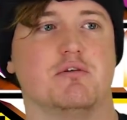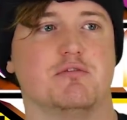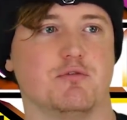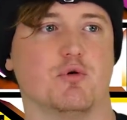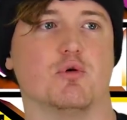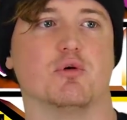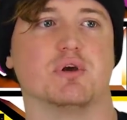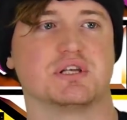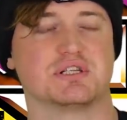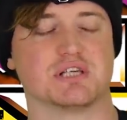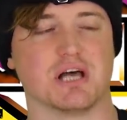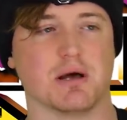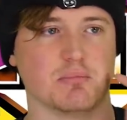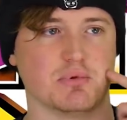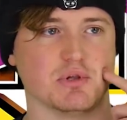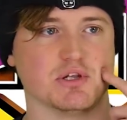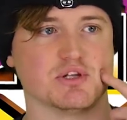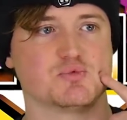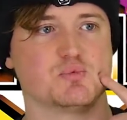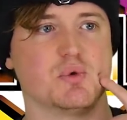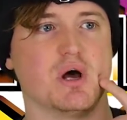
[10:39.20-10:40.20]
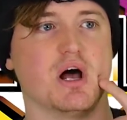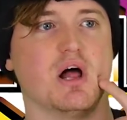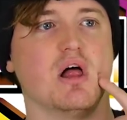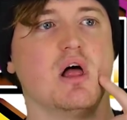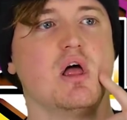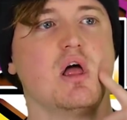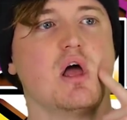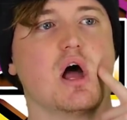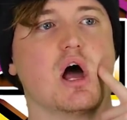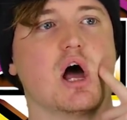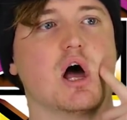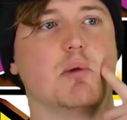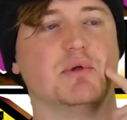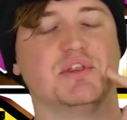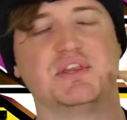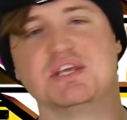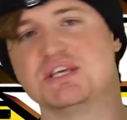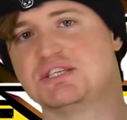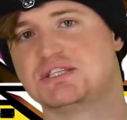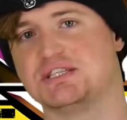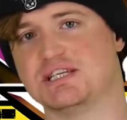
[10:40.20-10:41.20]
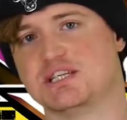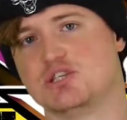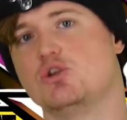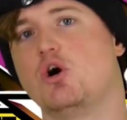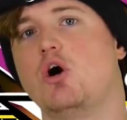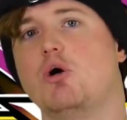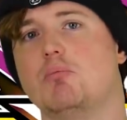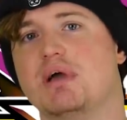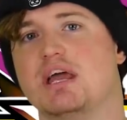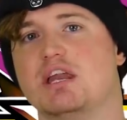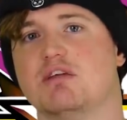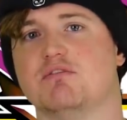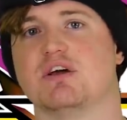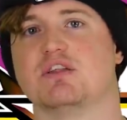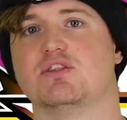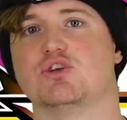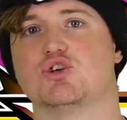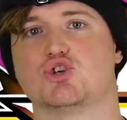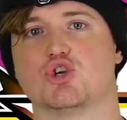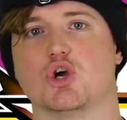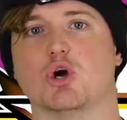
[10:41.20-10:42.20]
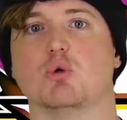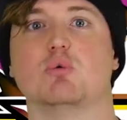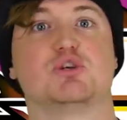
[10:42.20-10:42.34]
for example, as well. But this did not main event the show,